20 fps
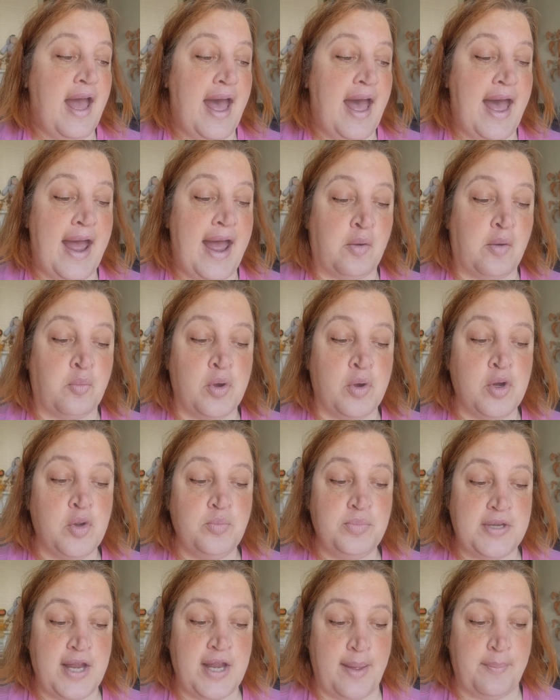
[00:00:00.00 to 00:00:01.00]
at
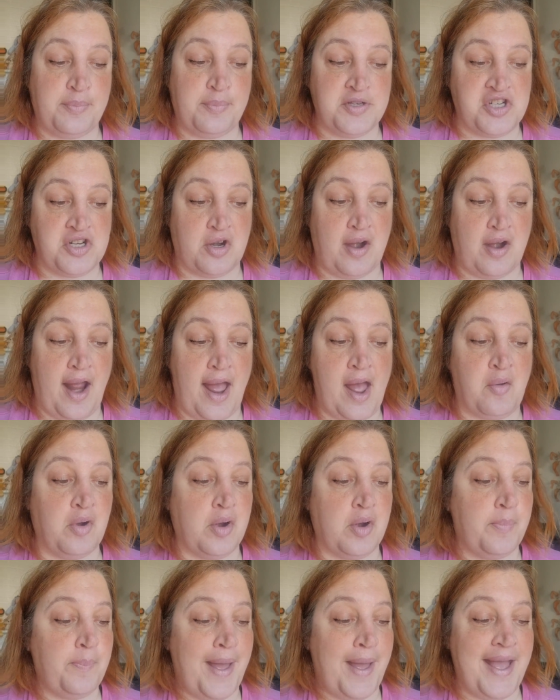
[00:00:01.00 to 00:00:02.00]
room temperature.
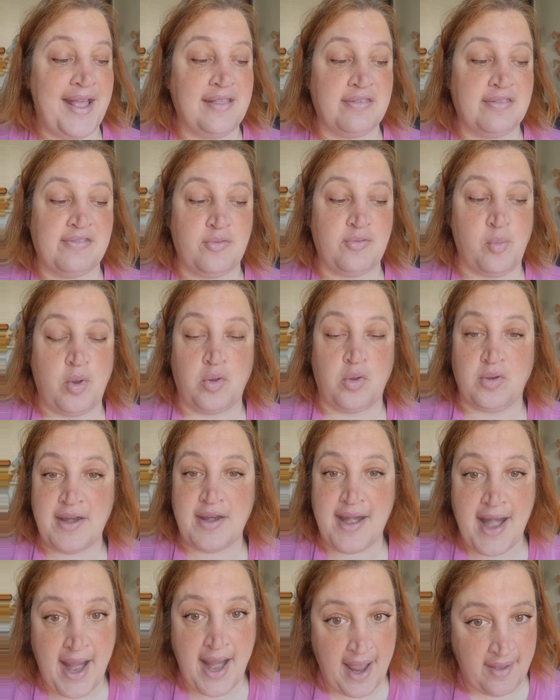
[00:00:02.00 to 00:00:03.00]
Our paints will
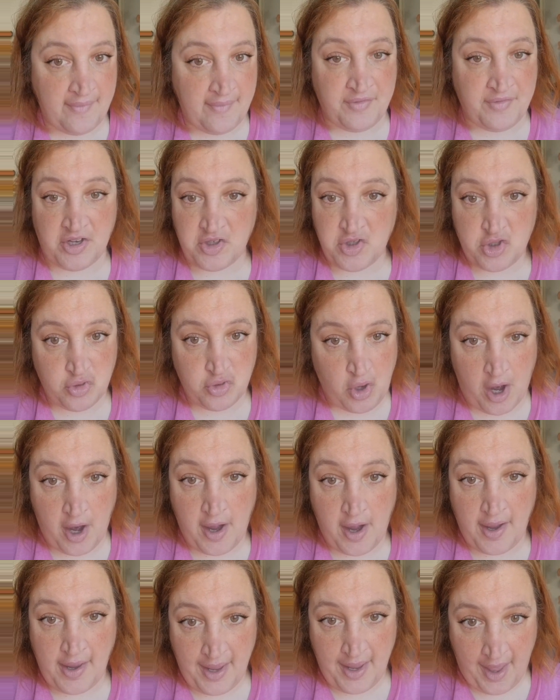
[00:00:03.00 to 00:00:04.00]
never
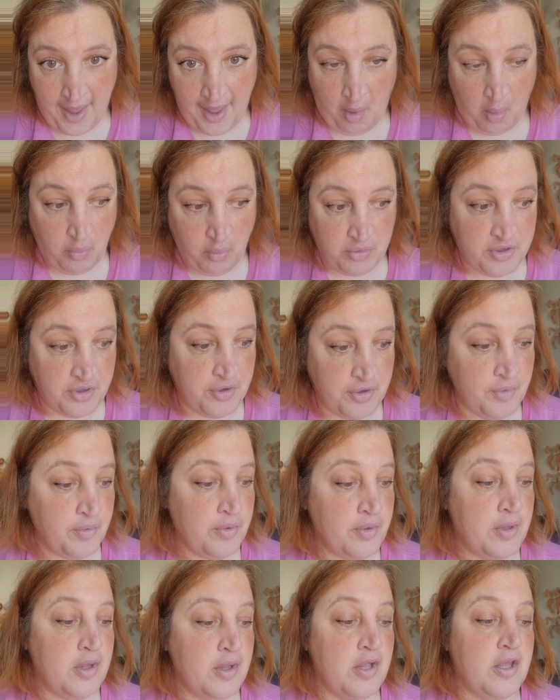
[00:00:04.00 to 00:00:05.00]
dry out.
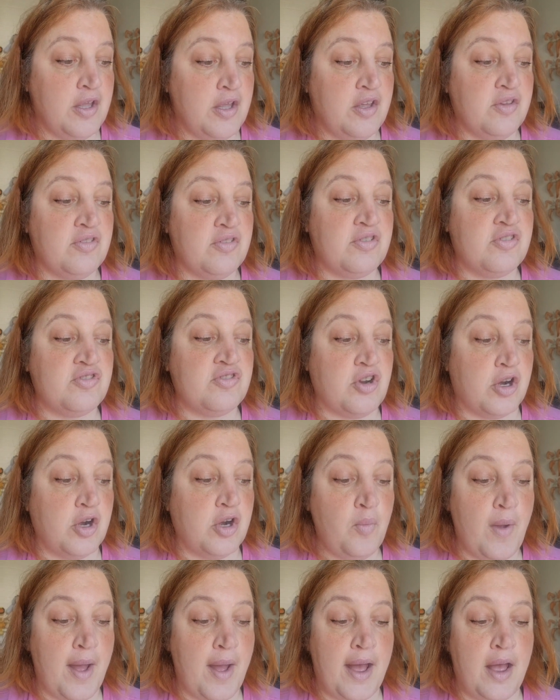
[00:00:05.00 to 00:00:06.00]

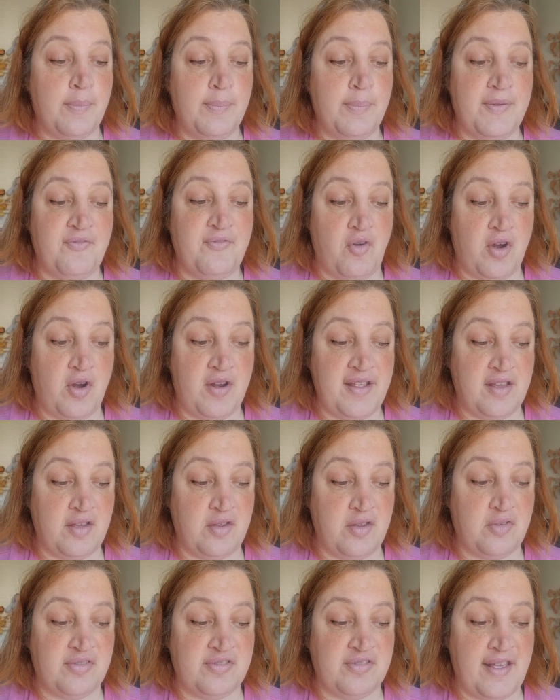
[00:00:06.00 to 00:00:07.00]
Stir well before
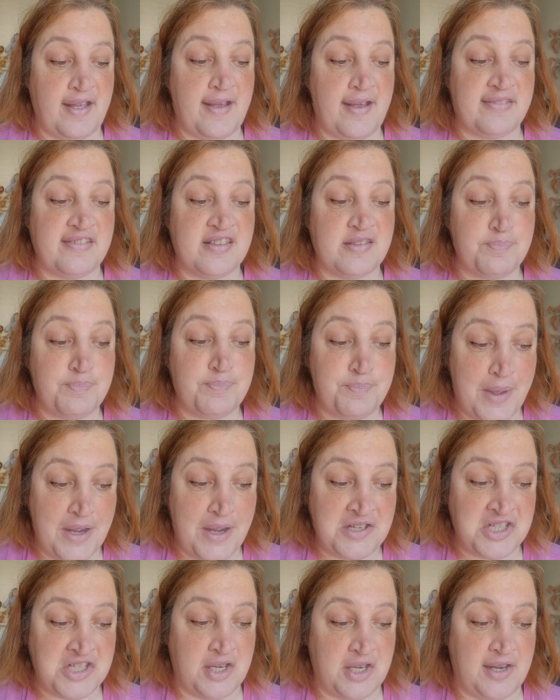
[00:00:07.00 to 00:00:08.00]
use,
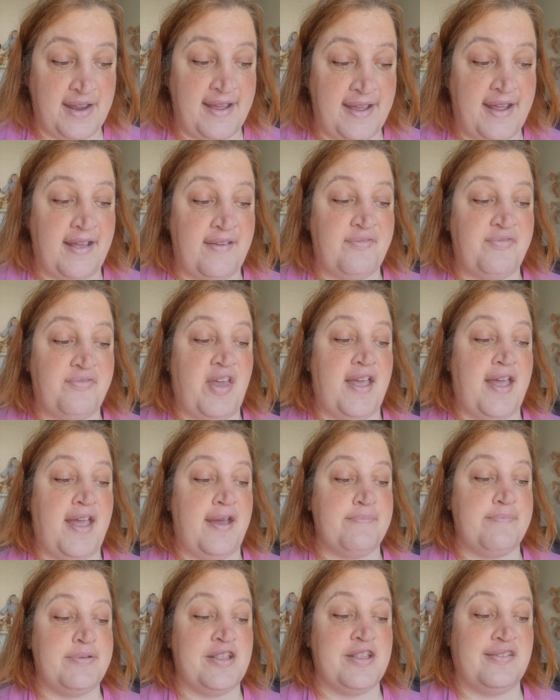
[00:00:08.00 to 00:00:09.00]
especially if they
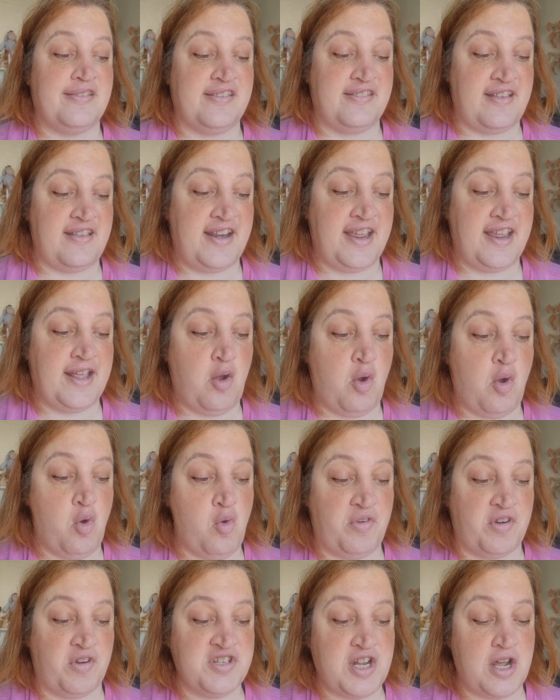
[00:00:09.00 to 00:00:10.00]
have been sitting
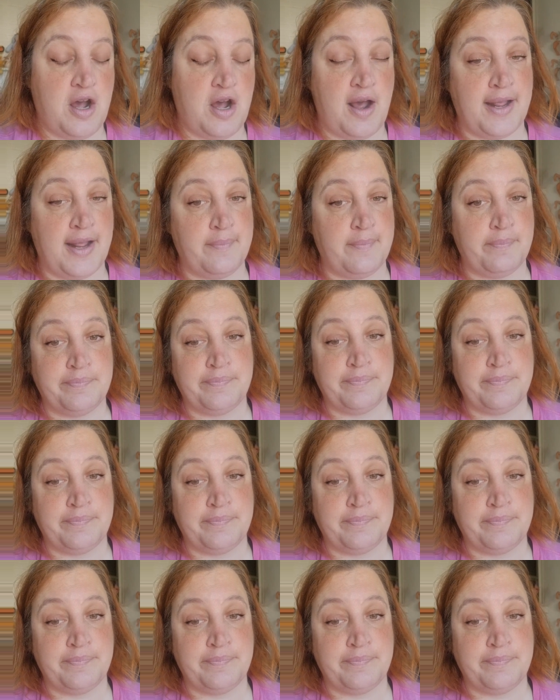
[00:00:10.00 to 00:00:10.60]
over time.